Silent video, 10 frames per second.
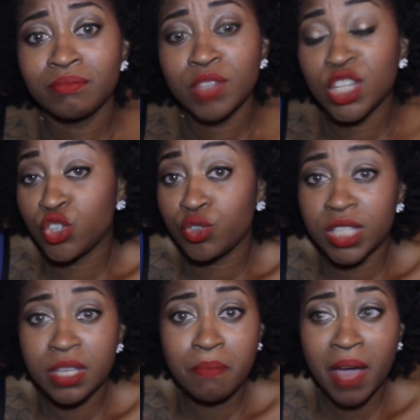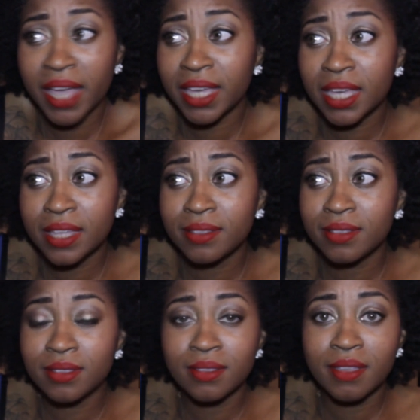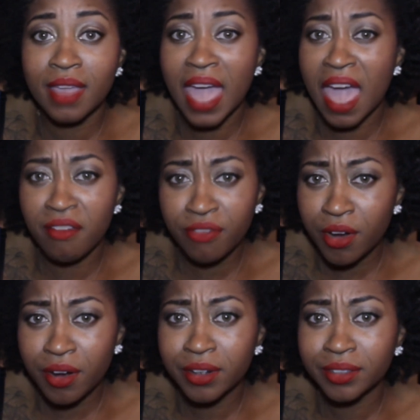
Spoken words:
Did you see my kids ever?